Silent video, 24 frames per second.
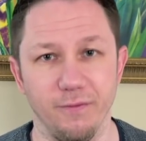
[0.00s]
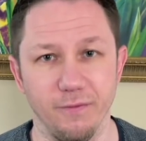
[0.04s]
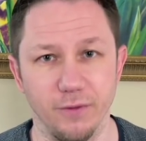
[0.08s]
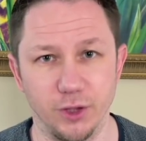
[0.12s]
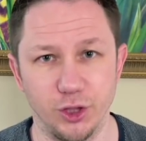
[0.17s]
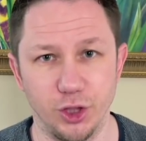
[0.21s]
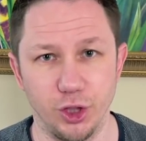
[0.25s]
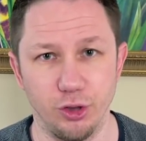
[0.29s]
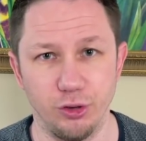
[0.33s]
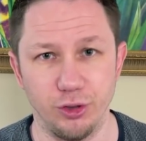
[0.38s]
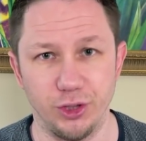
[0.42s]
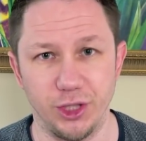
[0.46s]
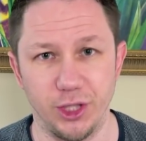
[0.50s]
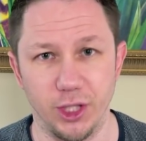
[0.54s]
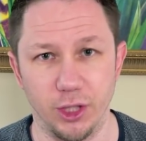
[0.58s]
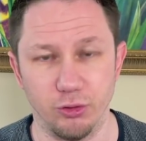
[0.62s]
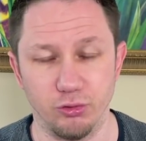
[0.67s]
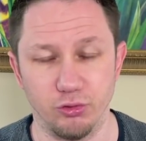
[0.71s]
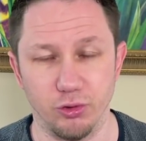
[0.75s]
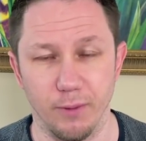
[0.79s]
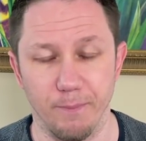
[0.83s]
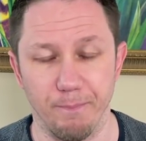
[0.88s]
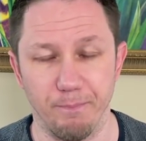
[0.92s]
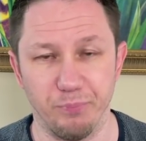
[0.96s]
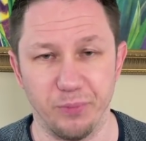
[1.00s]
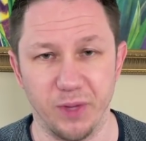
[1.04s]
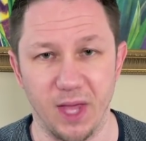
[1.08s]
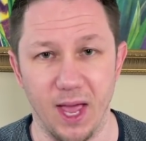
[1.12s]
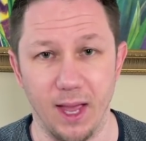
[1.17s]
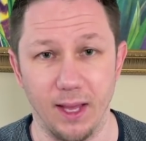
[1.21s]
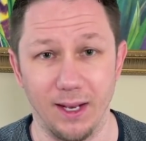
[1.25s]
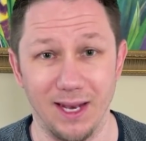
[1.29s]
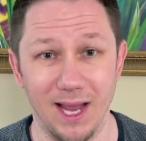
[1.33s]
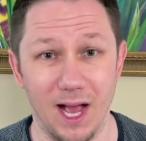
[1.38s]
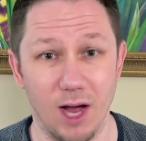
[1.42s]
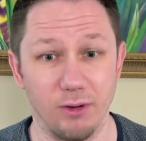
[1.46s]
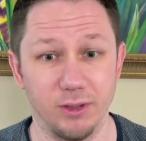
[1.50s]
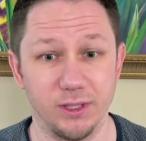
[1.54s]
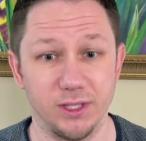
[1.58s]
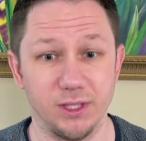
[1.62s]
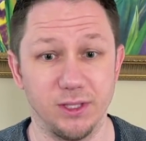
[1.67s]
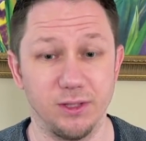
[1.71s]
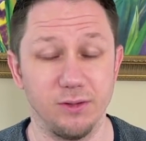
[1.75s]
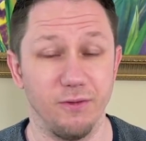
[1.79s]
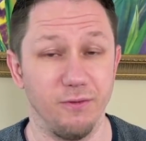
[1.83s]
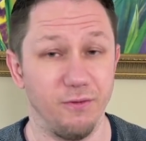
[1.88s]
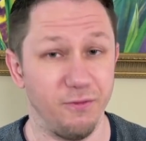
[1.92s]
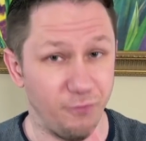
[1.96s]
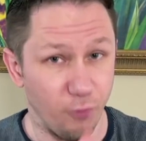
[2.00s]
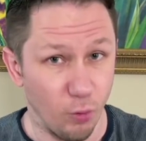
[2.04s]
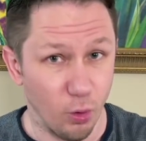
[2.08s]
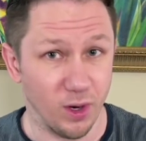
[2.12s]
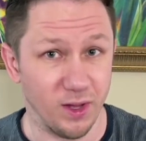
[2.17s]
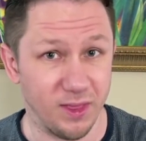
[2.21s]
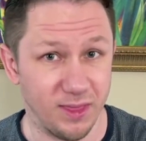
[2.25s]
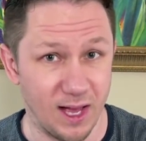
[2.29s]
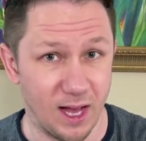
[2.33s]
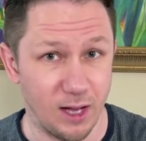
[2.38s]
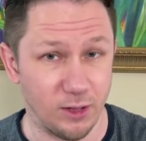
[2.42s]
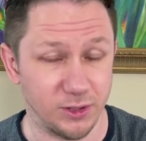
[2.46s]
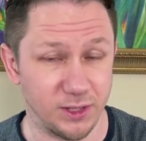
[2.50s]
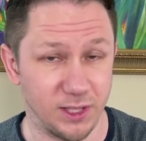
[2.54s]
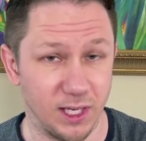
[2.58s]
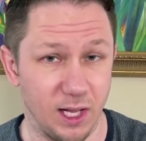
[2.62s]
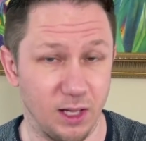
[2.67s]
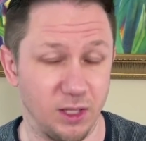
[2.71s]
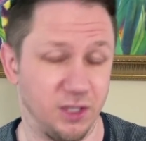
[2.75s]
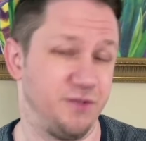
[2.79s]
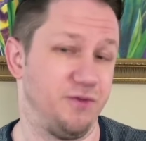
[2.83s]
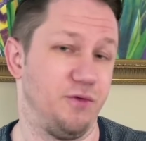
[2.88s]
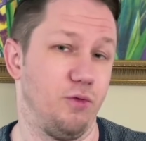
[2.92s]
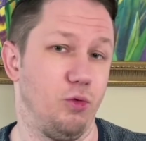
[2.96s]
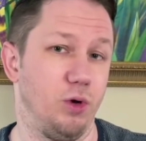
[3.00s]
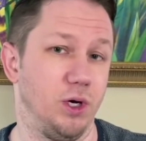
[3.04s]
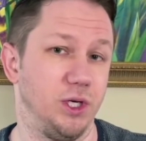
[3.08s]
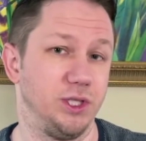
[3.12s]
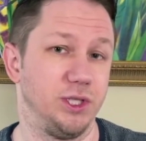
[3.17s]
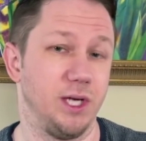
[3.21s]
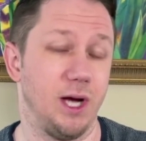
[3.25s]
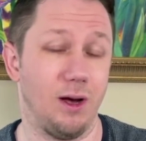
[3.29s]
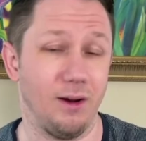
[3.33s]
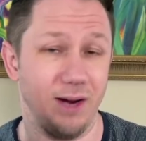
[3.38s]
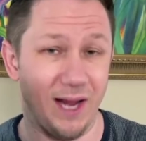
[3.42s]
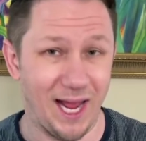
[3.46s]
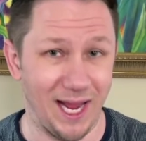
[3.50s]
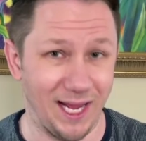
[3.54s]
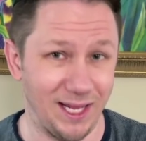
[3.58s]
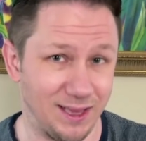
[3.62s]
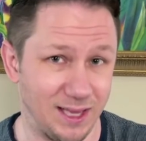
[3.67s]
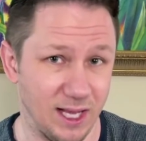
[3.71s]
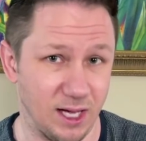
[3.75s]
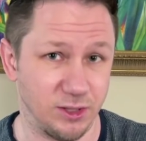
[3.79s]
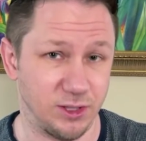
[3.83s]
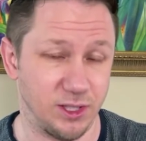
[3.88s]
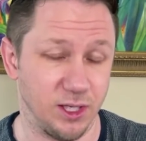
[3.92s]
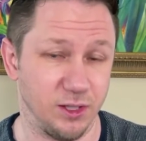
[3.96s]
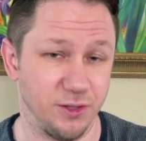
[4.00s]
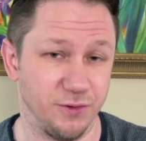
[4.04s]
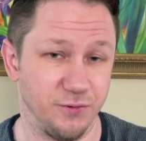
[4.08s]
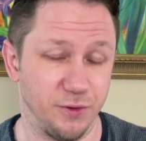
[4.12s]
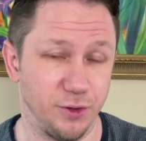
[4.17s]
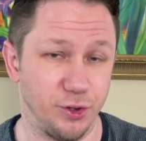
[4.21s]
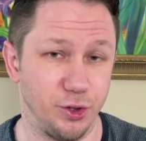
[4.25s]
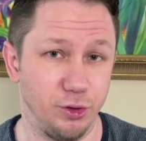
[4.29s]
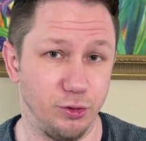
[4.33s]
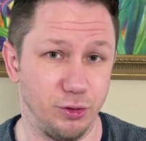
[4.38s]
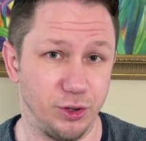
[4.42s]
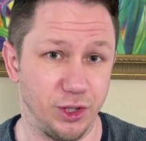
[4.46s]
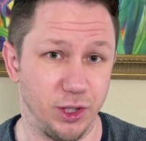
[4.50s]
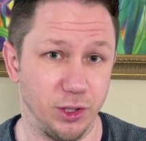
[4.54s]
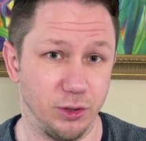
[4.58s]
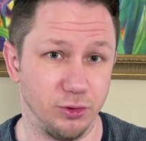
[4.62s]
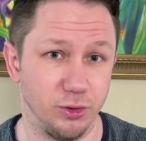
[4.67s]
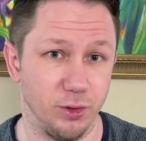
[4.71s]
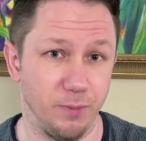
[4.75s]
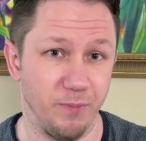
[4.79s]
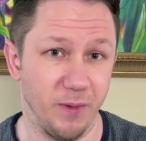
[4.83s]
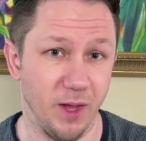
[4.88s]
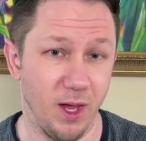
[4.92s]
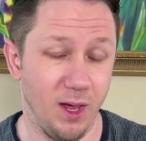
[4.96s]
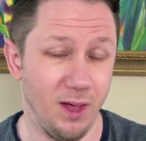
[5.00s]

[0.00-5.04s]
for two children. Okay, now it's $4,000 for one child, $8,000 for two children.